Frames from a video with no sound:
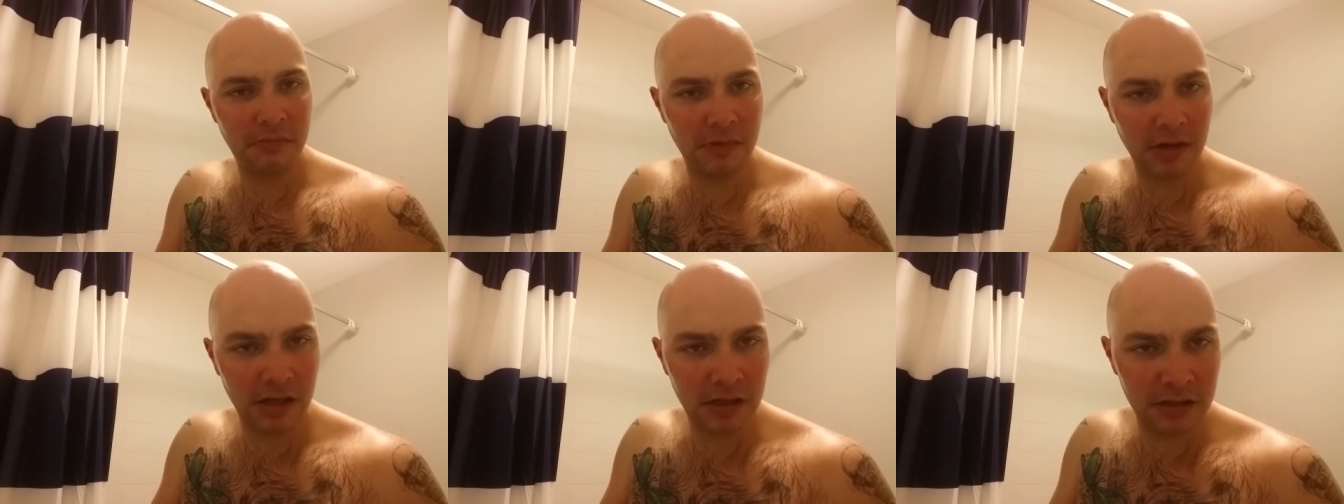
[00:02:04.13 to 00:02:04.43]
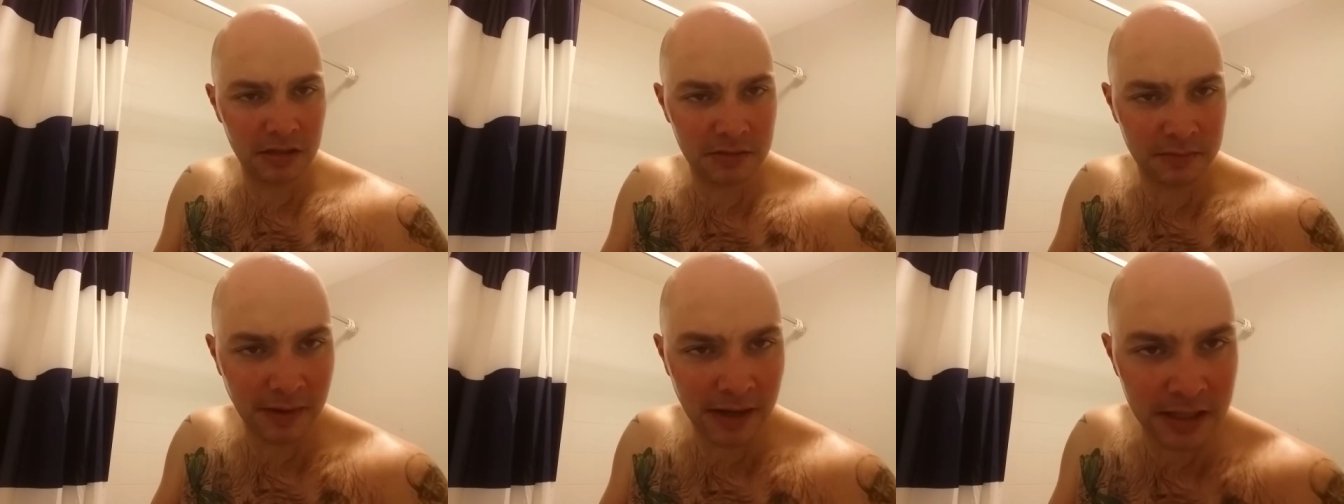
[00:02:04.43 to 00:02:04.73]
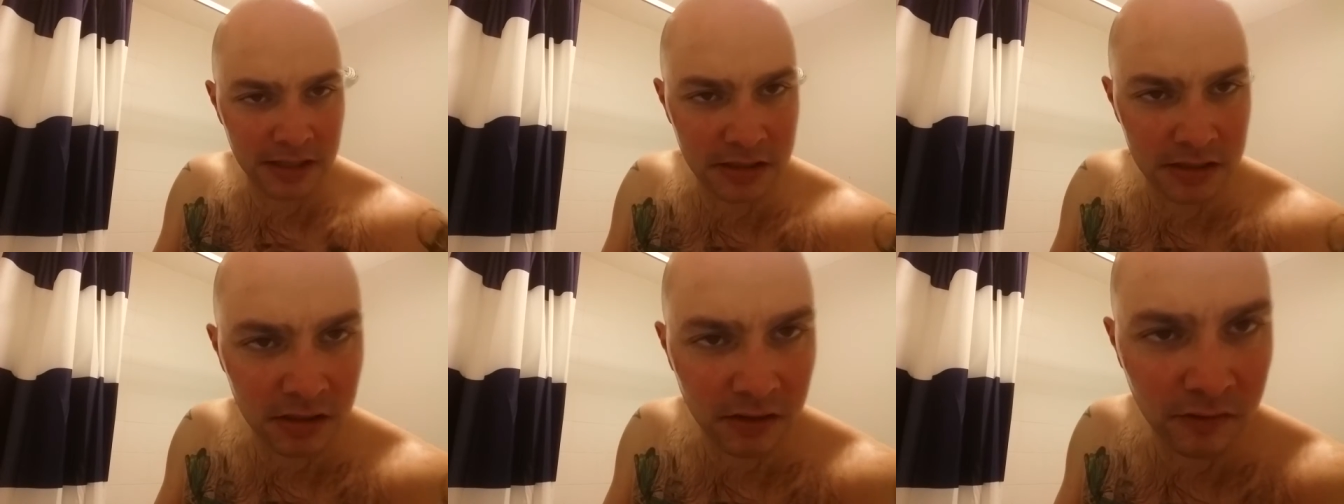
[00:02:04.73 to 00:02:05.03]
in the
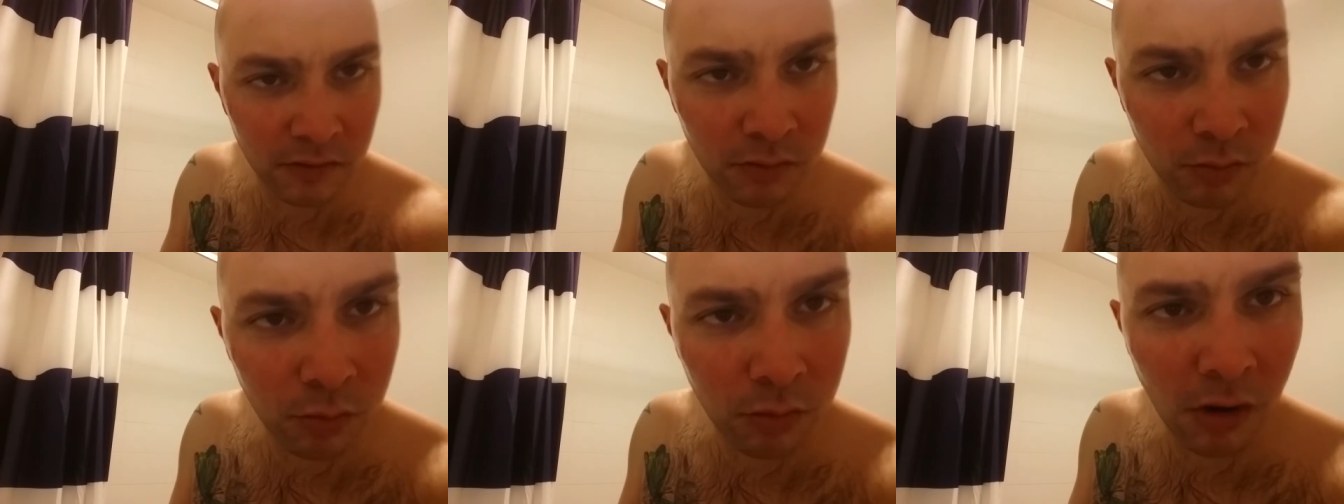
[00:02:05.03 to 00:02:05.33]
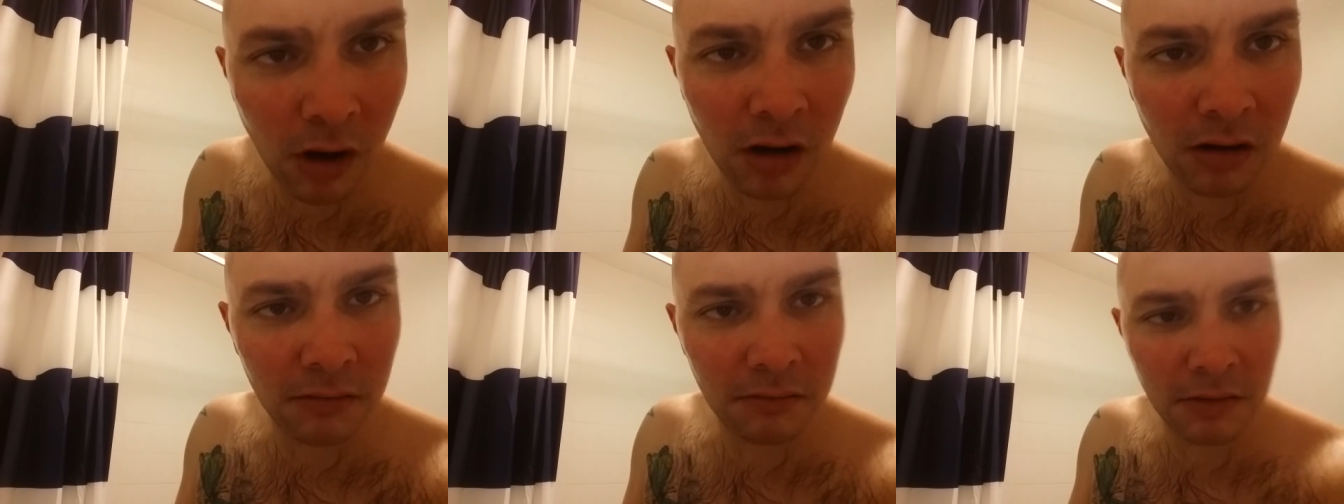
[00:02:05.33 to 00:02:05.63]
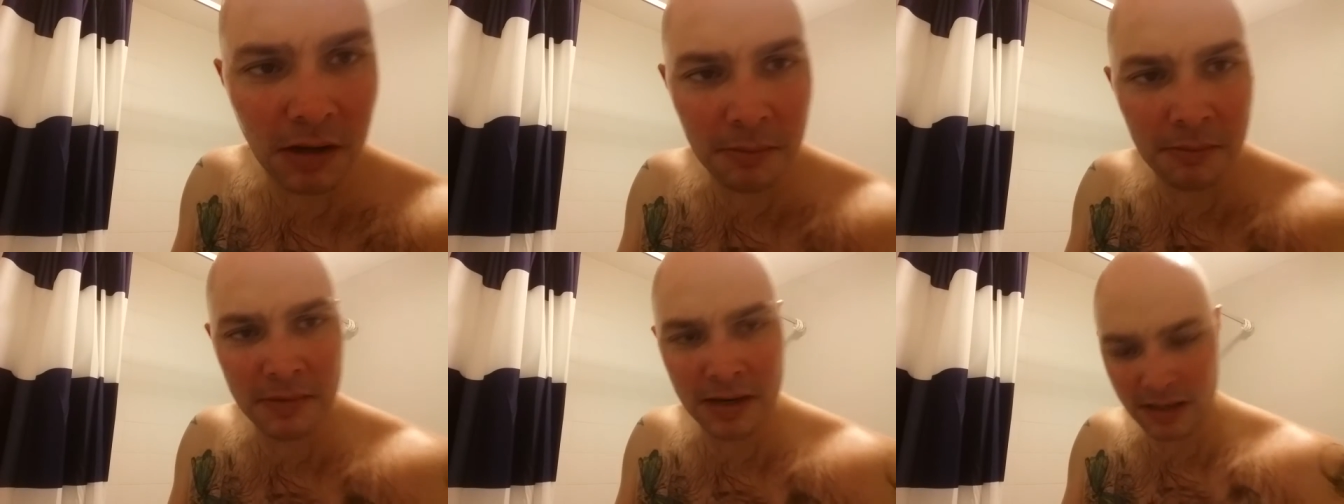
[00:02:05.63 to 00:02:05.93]
space of what,
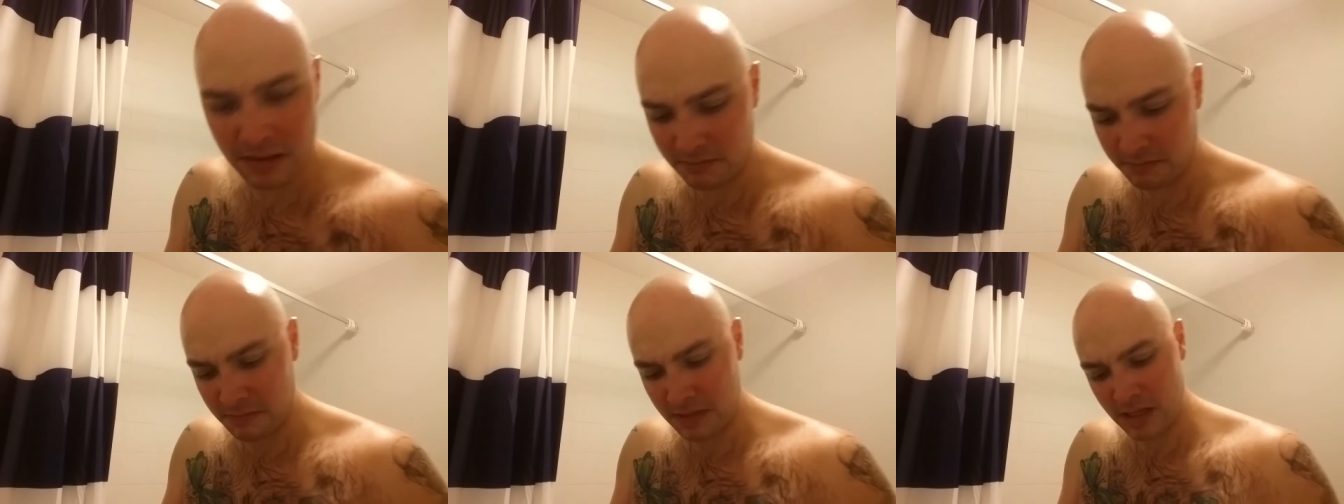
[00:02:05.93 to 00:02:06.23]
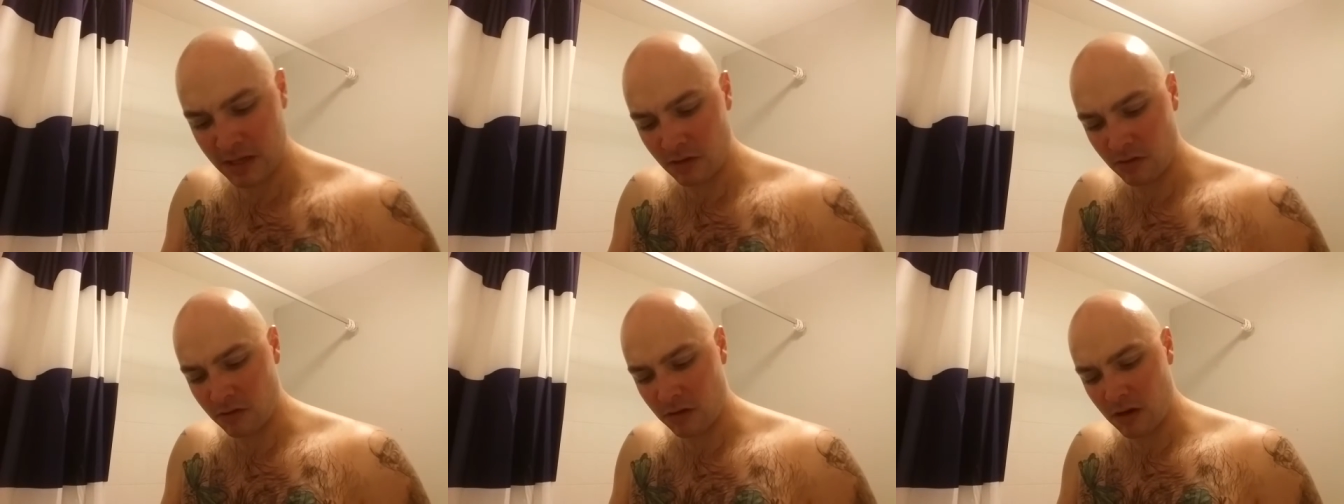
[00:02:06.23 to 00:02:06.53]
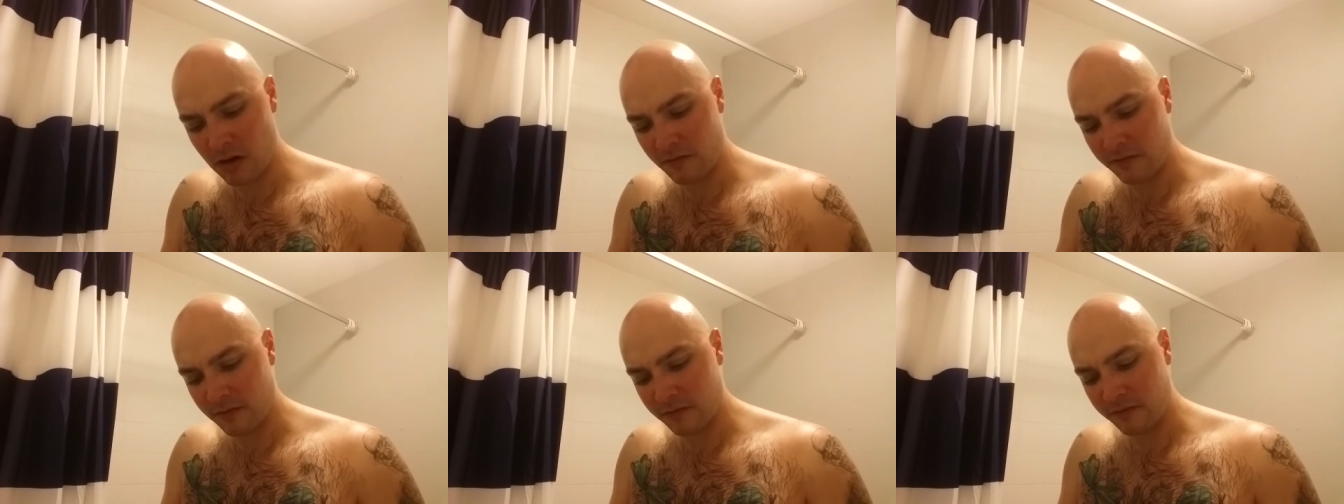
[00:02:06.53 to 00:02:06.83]
a minute or
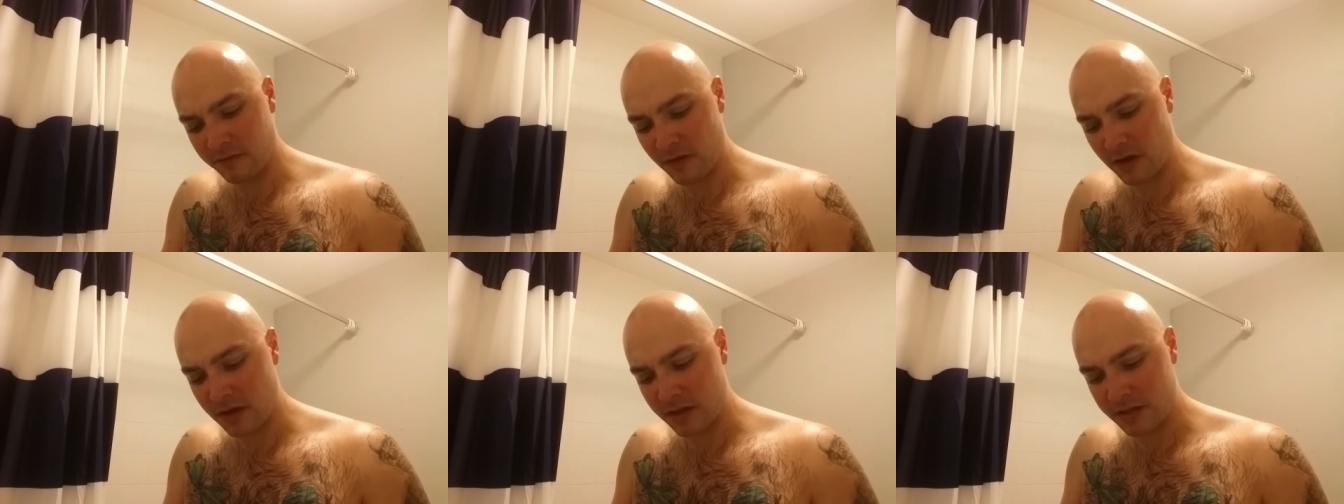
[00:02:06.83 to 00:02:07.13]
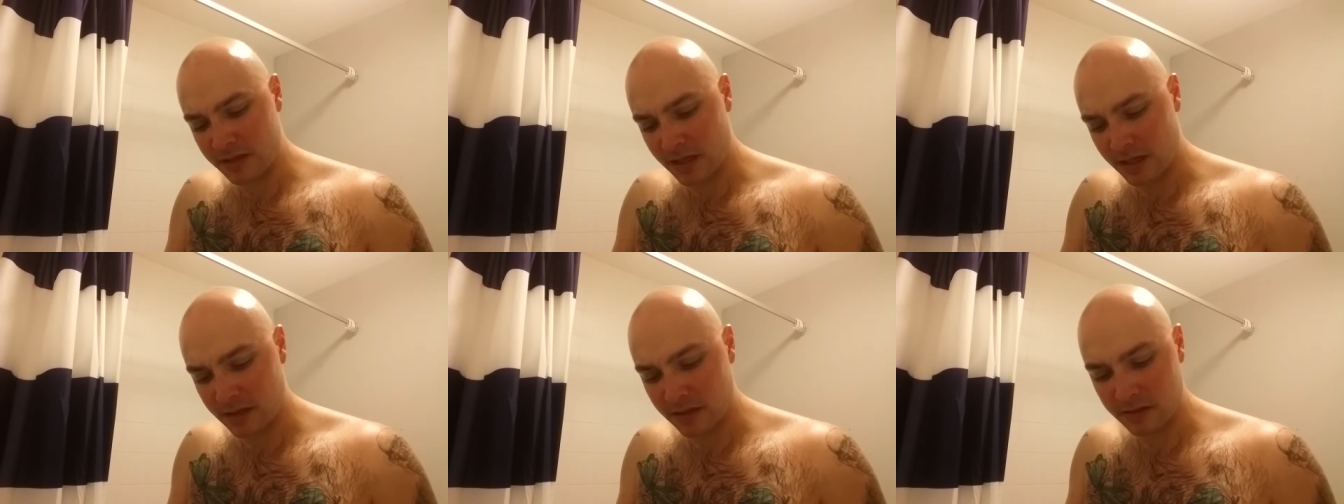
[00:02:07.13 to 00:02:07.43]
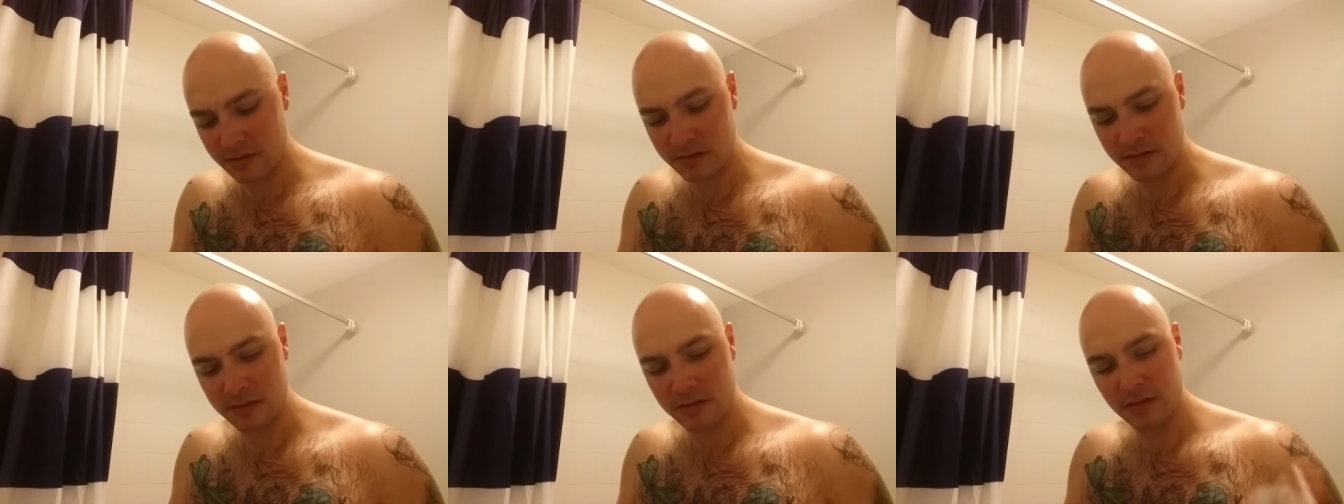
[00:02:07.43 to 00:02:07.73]
half of 30
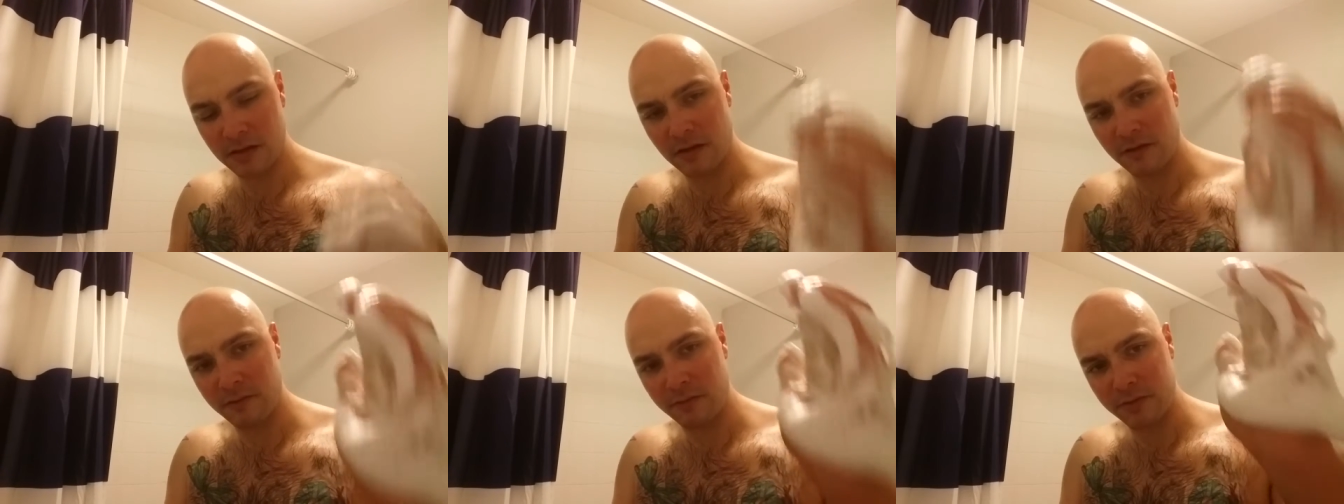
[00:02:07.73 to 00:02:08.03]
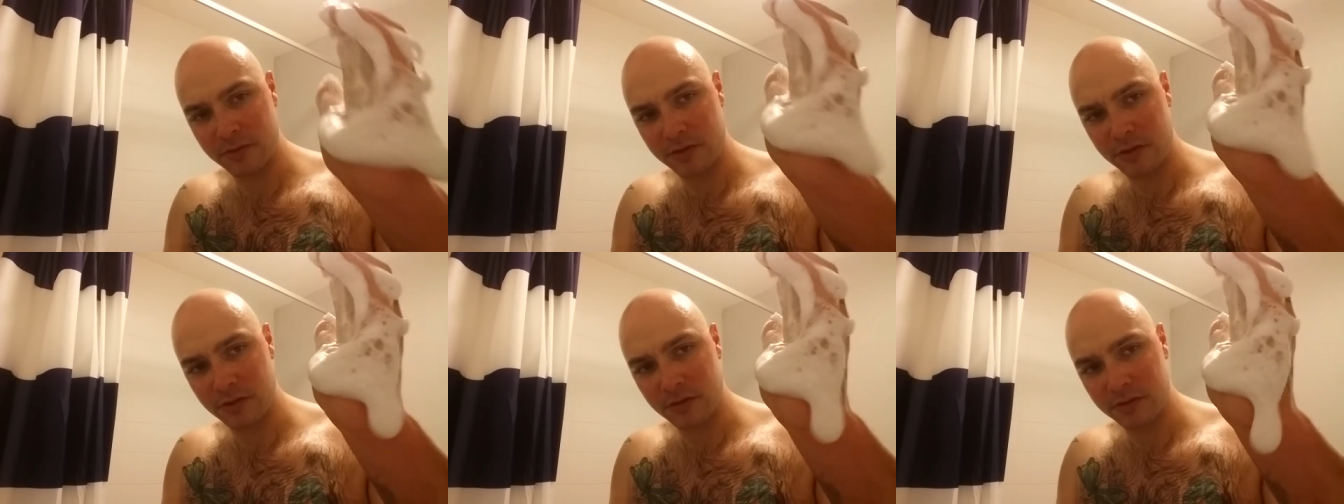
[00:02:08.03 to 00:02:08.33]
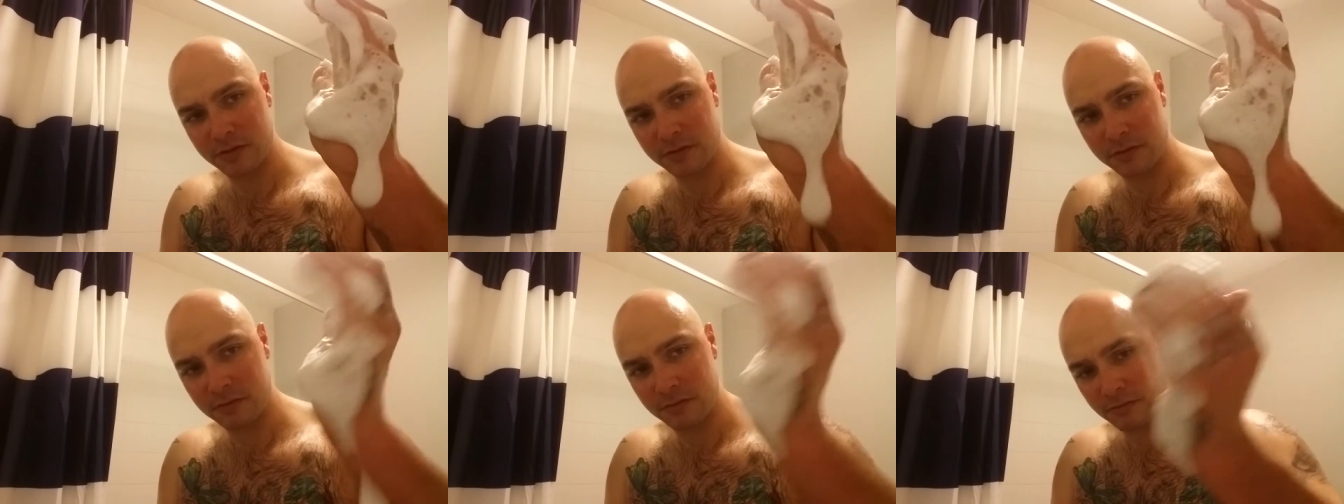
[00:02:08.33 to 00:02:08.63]
seconds, produce